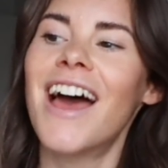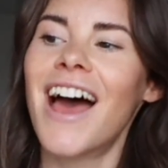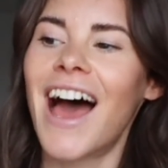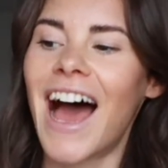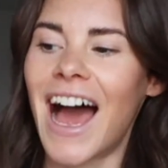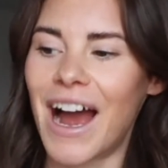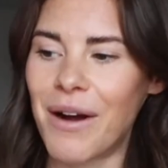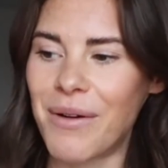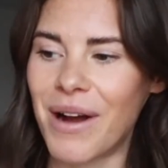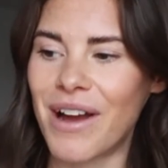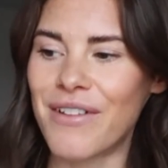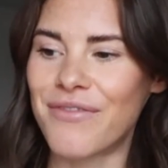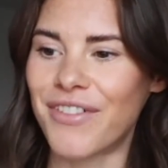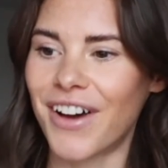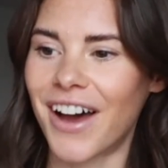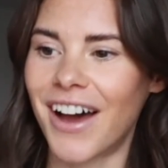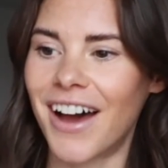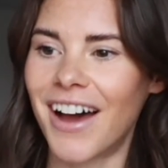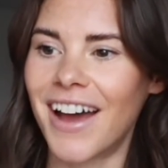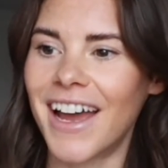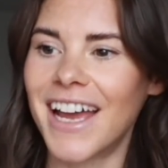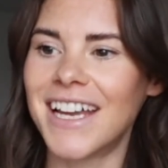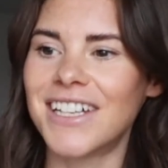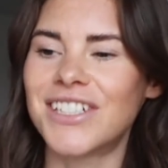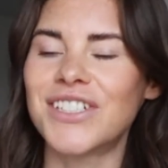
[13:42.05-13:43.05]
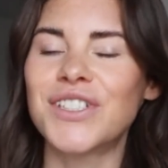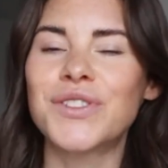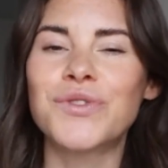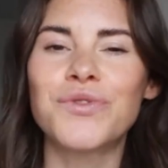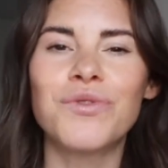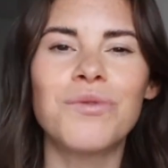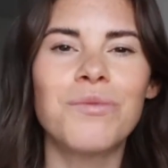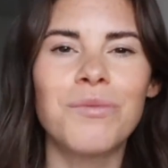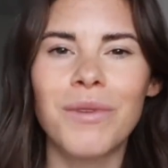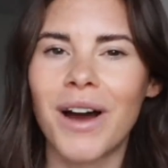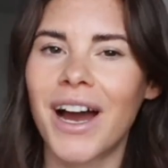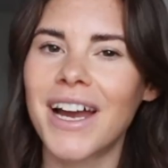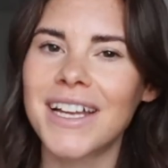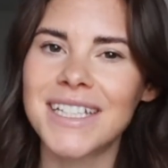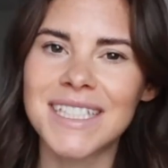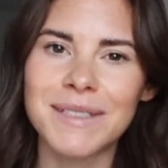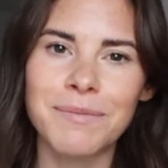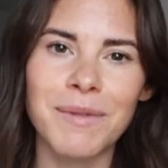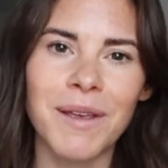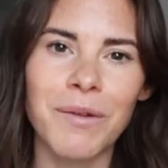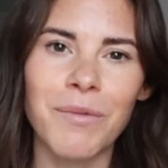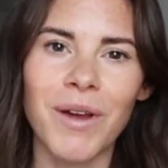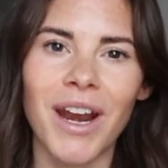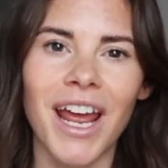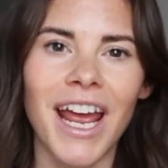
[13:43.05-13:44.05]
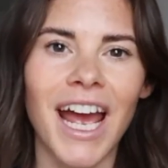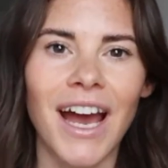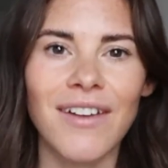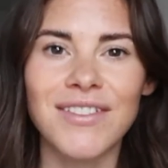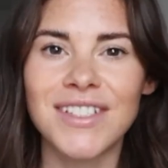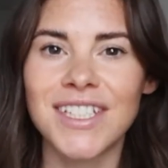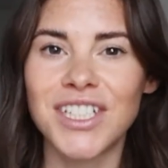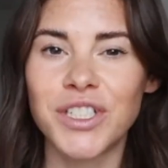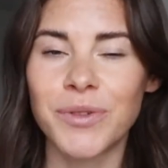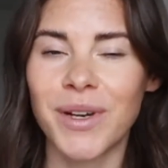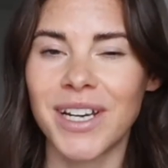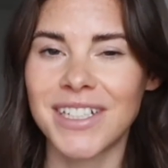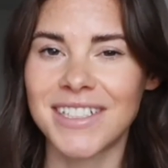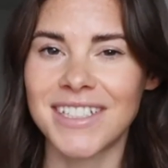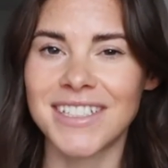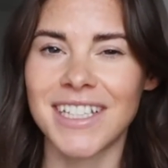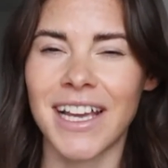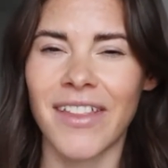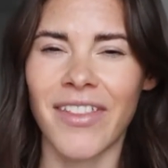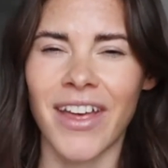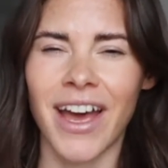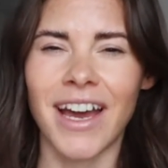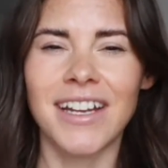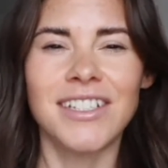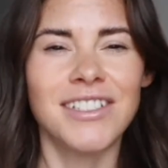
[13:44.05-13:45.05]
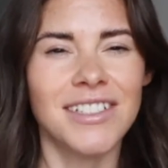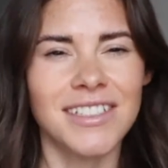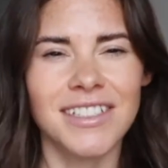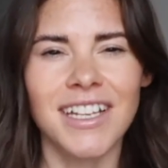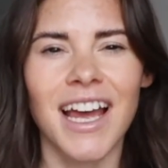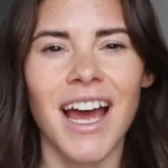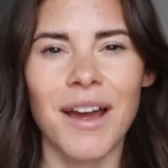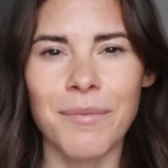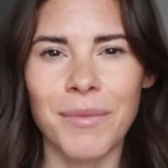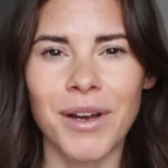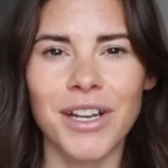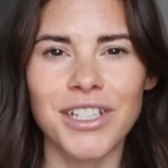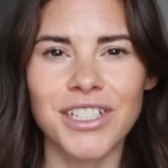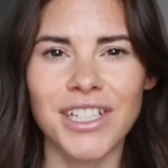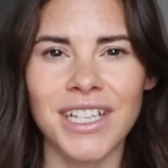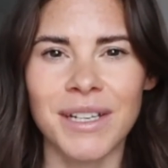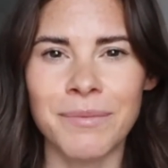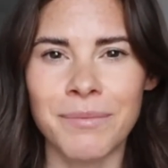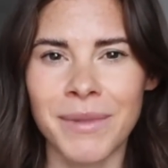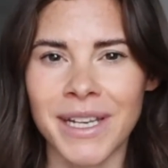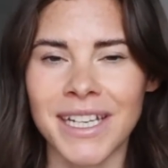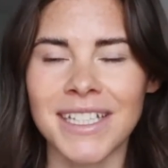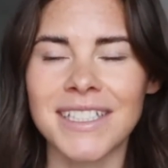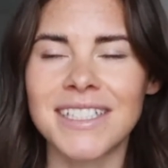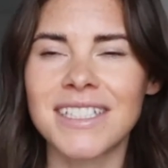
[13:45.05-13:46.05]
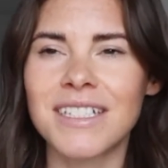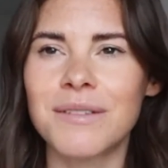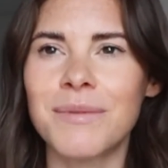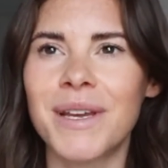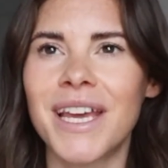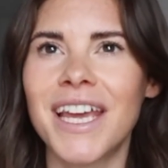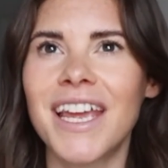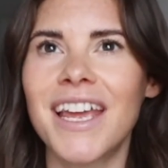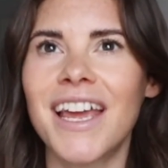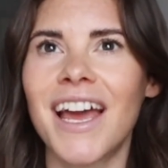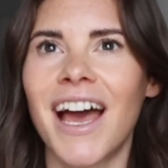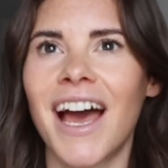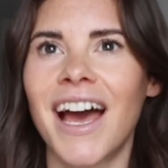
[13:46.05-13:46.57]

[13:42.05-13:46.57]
However, it just reminds me when I have situations like that just how much it means to me.